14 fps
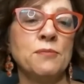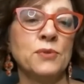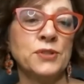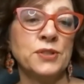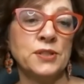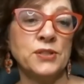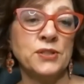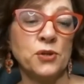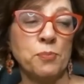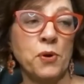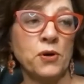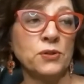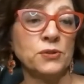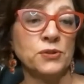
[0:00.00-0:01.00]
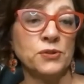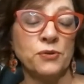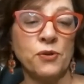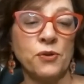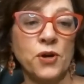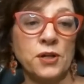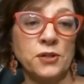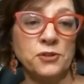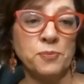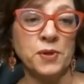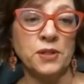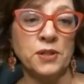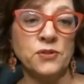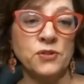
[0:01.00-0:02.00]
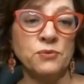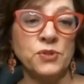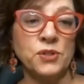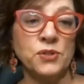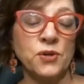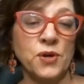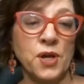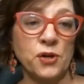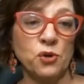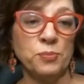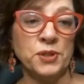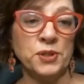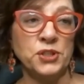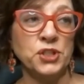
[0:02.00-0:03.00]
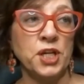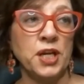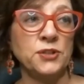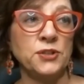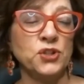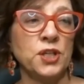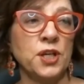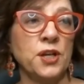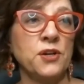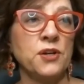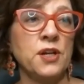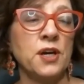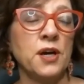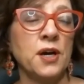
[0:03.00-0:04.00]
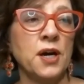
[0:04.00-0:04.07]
mostly it's their partners or their husbands, who just are not open to change, and